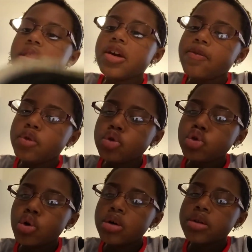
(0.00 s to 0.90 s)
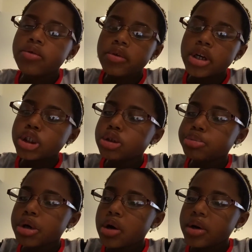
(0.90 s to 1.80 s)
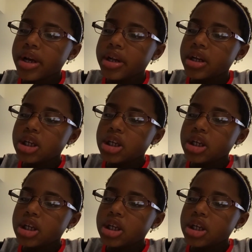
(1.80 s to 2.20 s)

flew toward the reddish-brown hen.